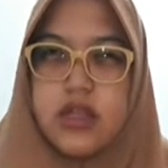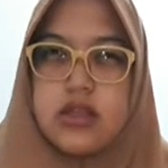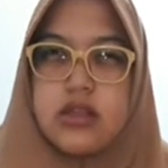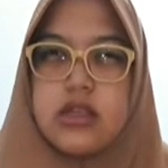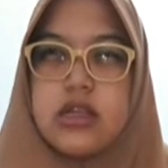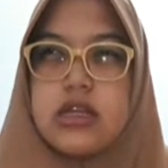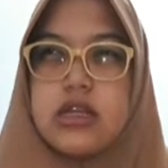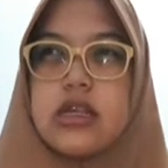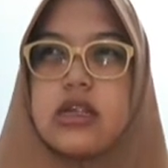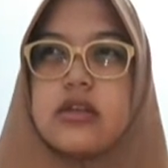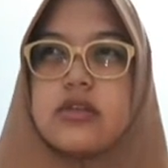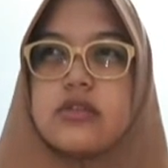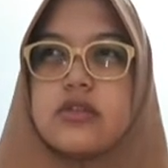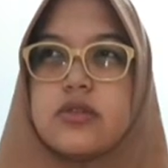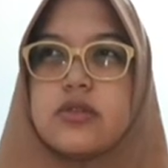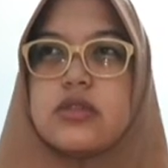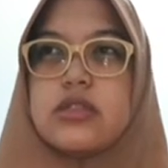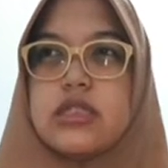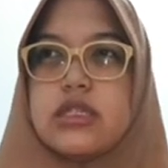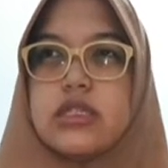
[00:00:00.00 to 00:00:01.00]
There are
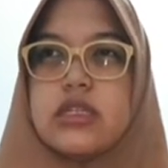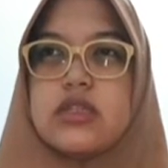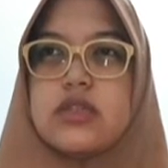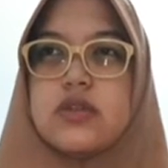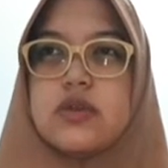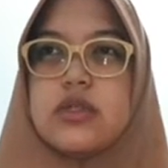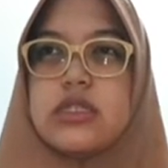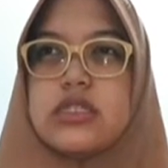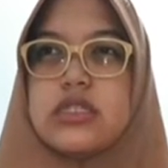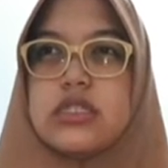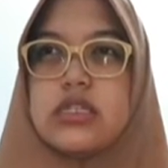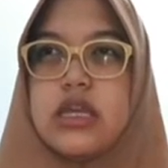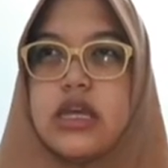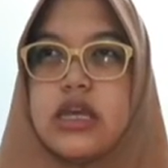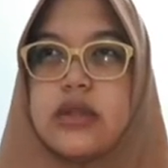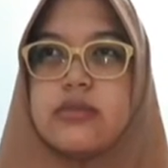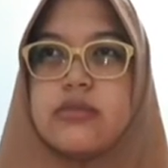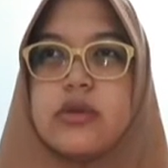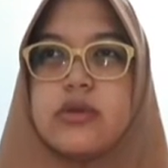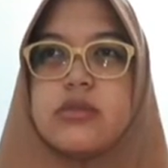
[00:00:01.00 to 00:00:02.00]
2 things which
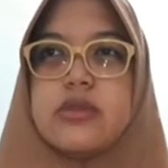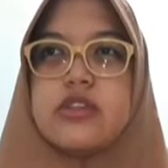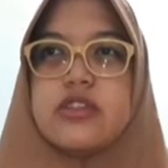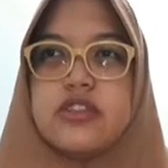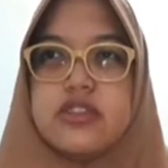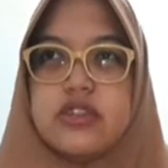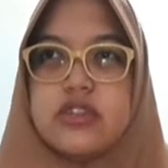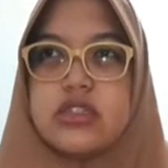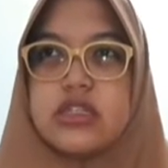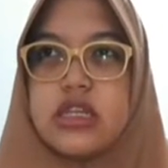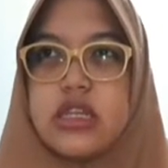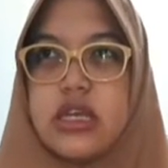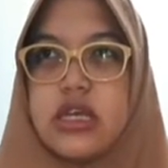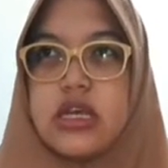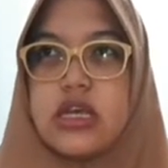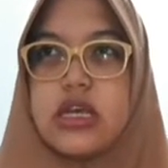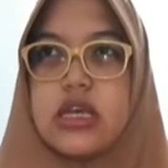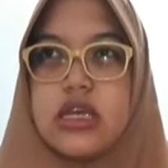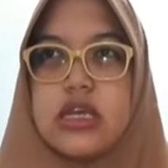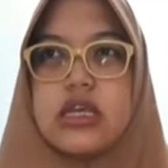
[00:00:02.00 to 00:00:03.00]
can be measured
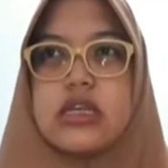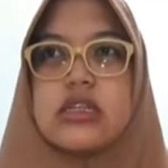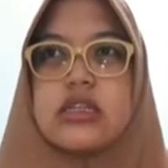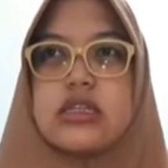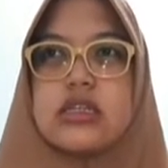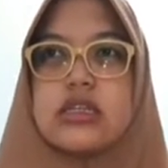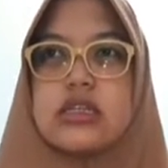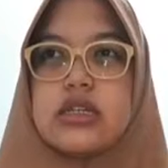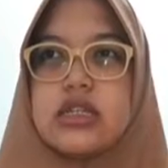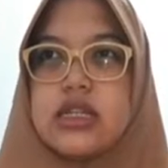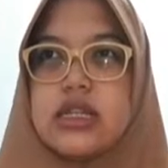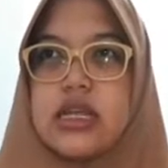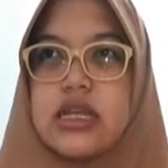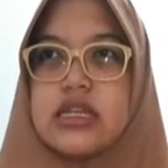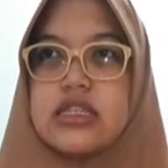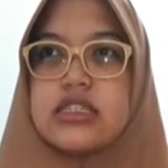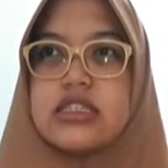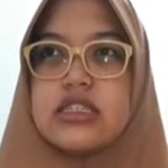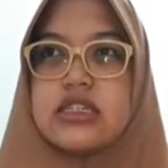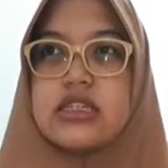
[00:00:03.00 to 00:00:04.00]
in
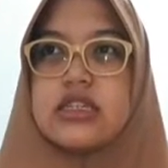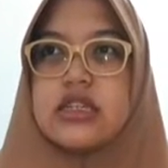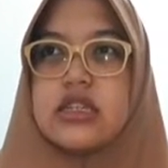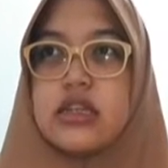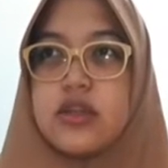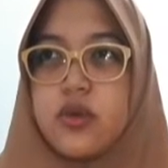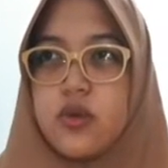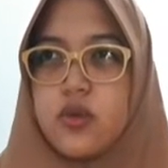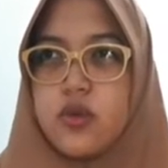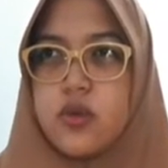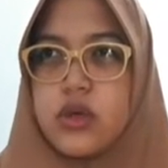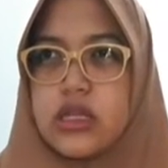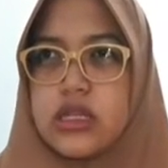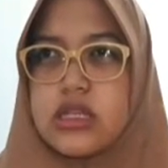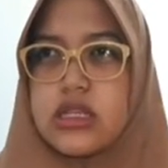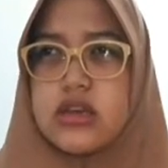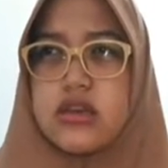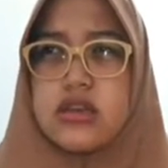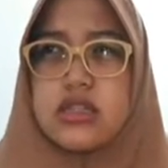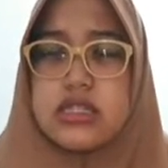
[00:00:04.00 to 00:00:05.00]
connection
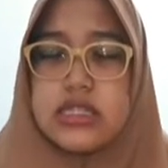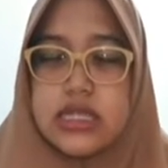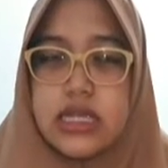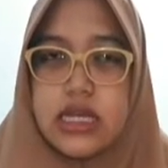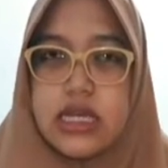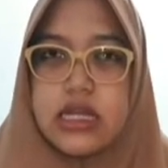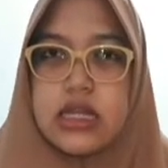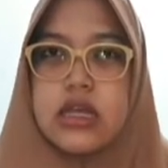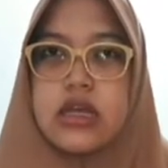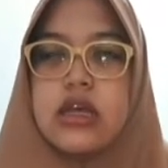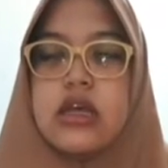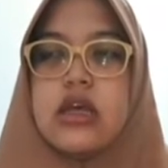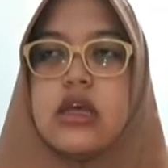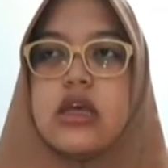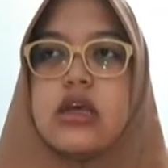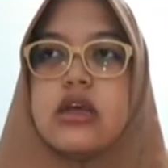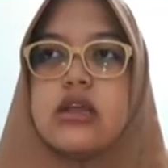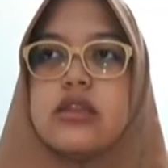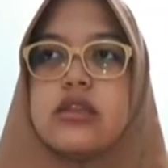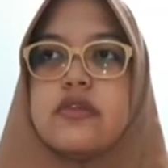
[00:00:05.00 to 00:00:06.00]
with content.
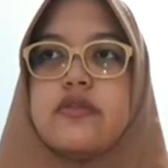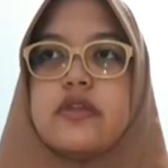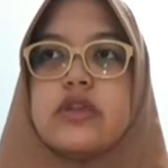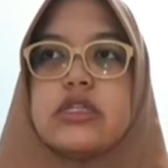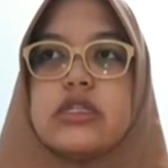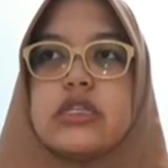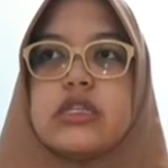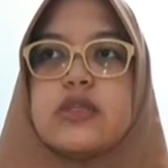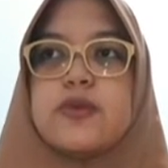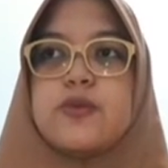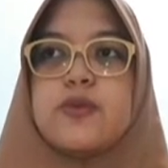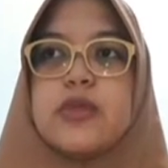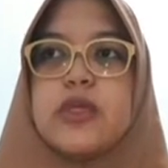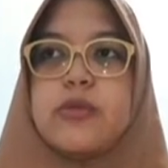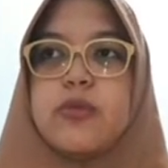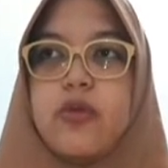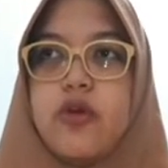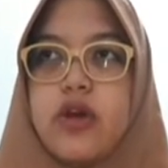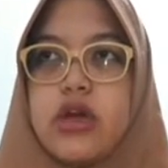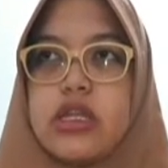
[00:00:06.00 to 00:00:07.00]
The first is the
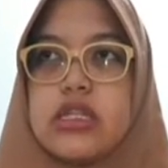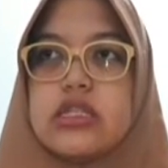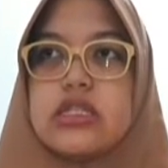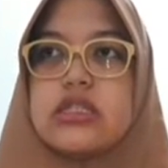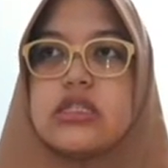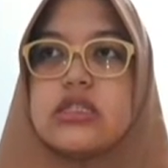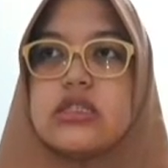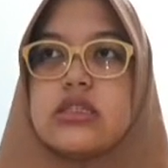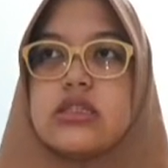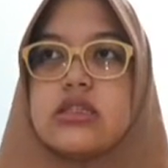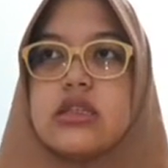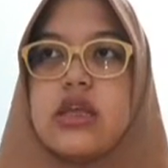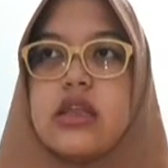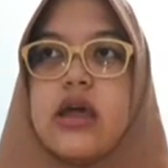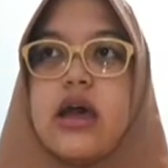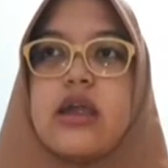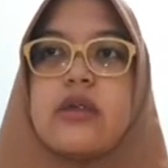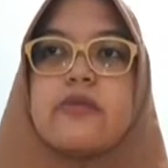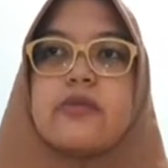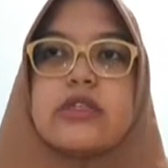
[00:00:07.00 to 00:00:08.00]
points that
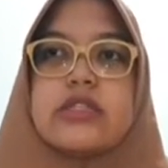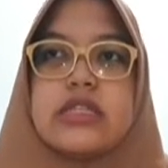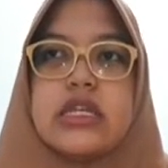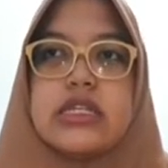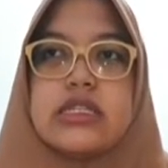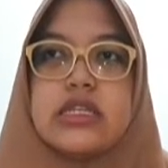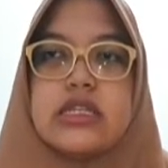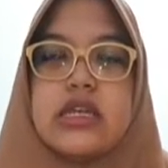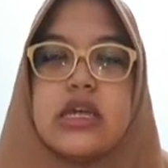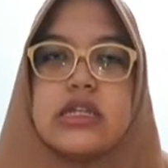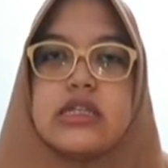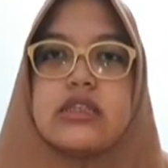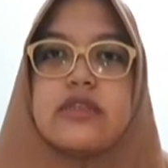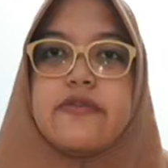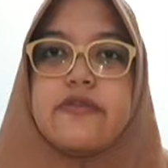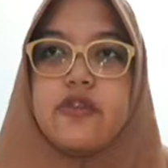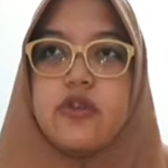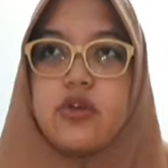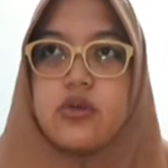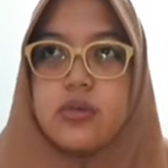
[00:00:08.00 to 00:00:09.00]
are presented and the
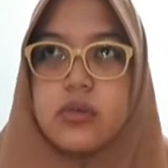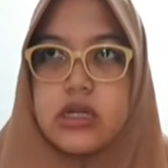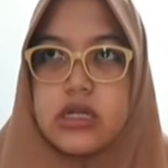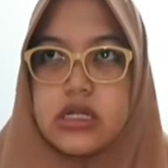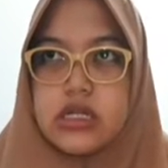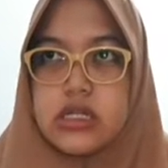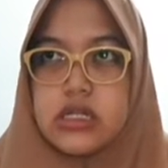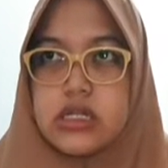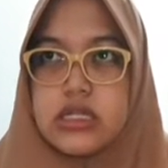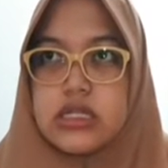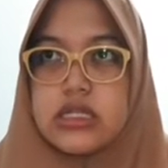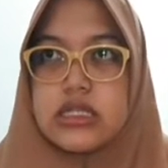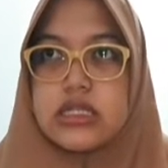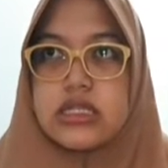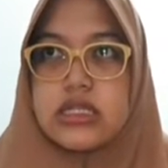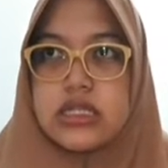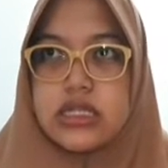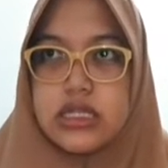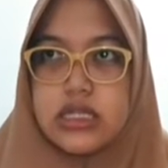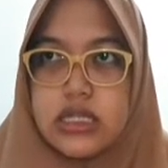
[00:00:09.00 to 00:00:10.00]
formal
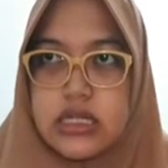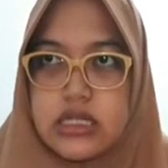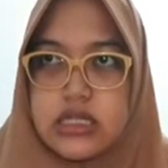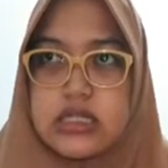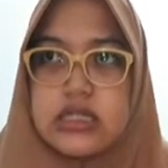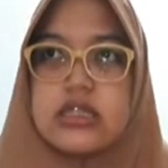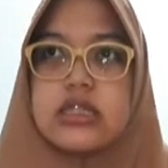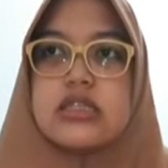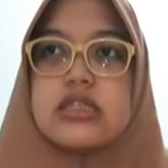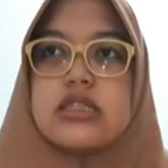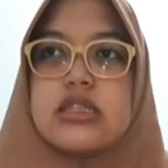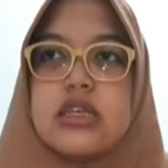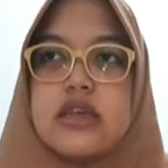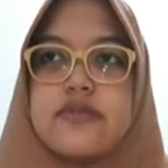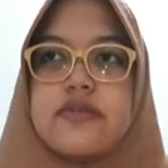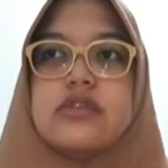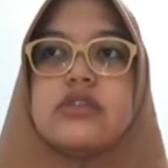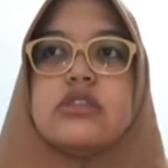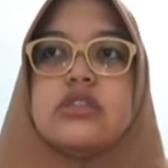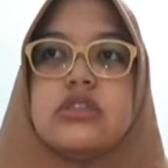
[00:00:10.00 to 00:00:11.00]
signals
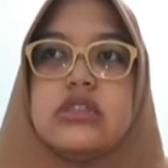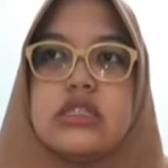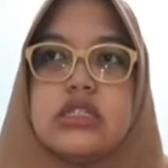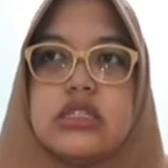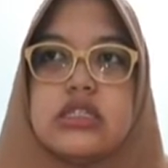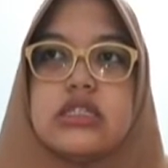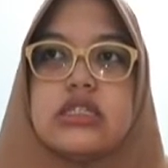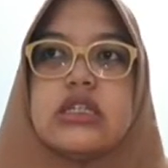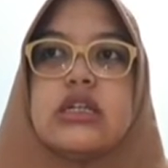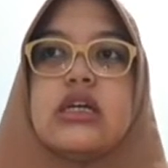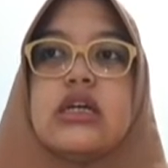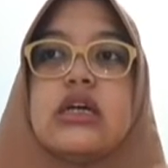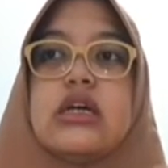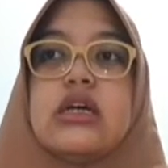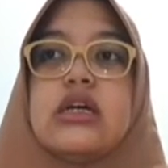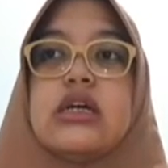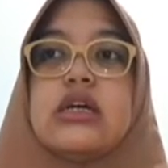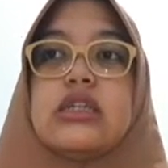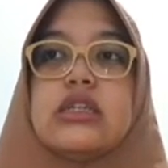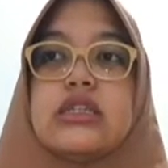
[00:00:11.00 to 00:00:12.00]
given the
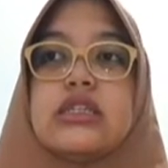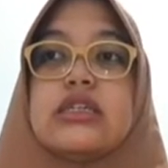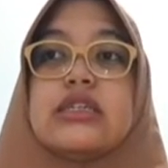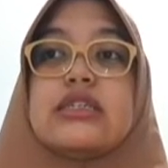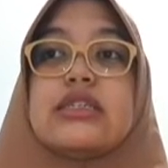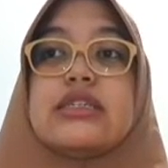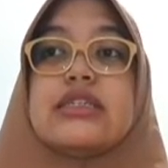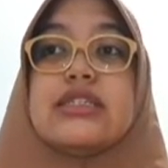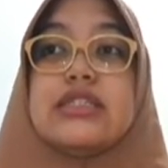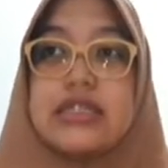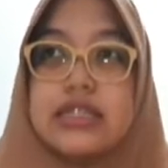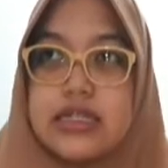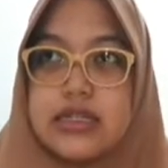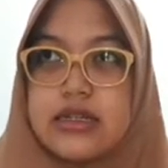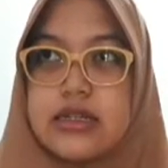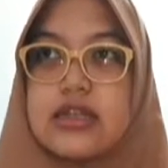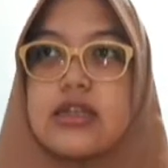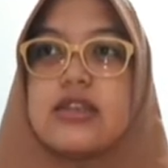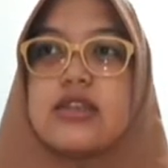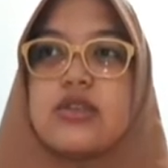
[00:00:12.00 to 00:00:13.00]
reader
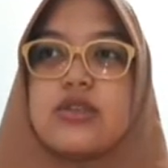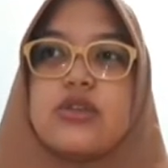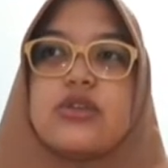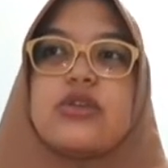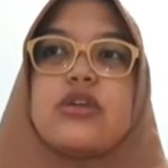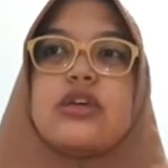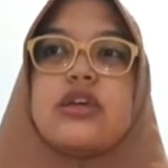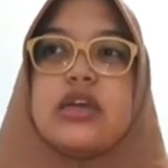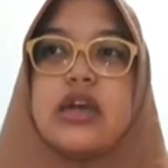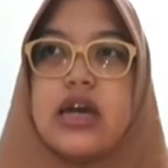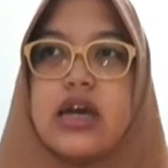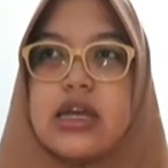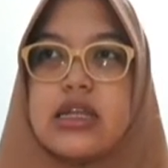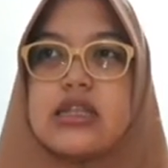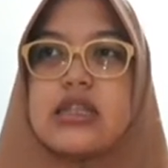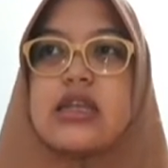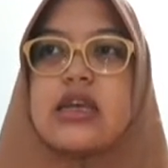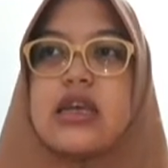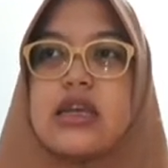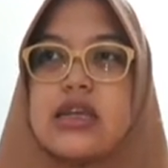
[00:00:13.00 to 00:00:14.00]
to guide
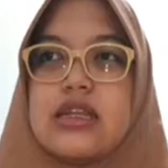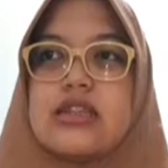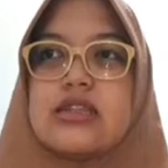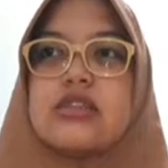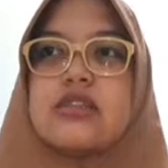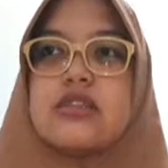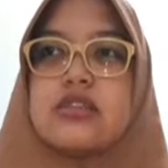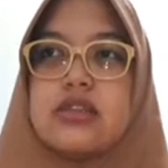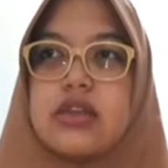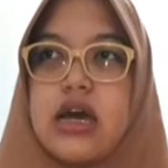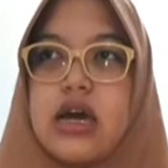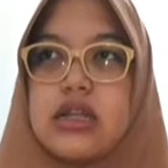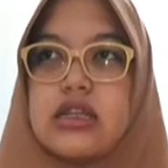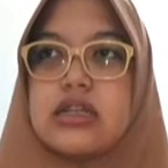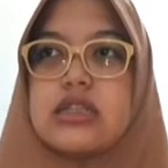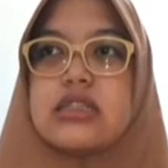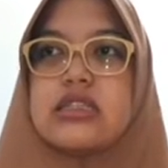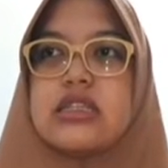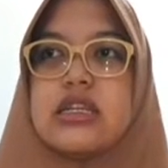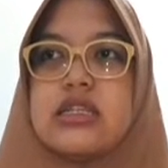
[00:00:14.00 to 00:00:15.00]
in
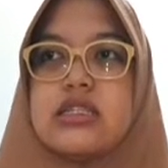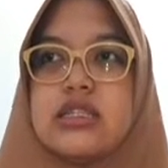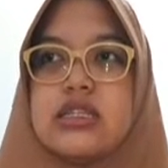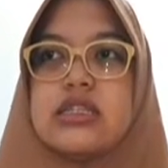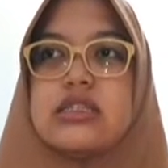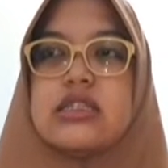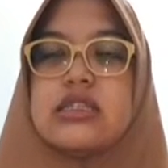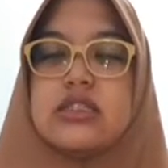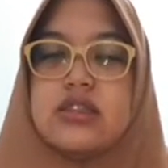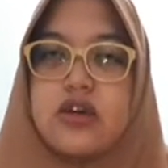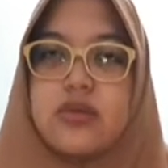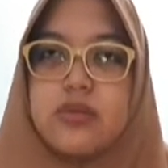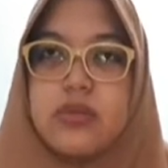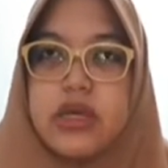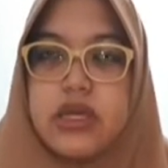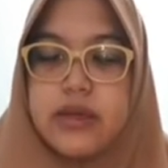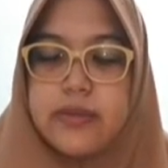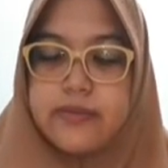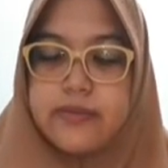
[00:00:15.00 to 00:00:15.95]
understanding the topic.